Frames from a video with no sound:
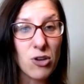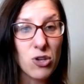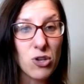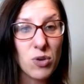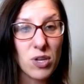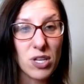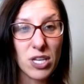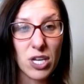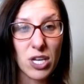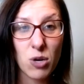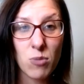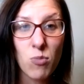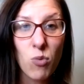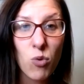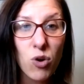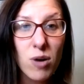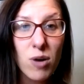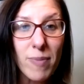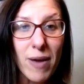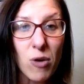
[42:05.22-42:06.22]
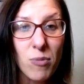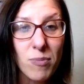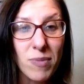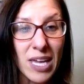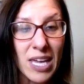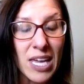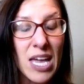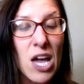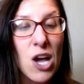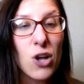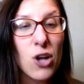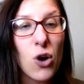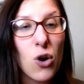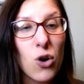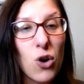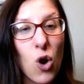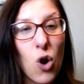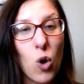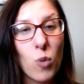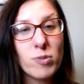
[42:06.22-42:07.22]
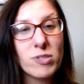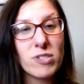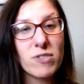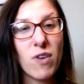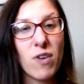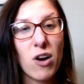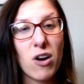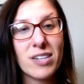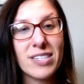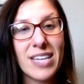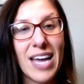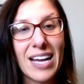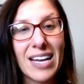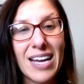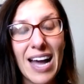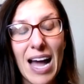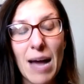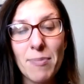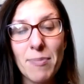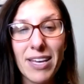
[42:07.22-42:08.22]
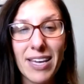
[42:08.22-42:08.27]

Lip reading: you can hear more about me, go to hopezvara.com.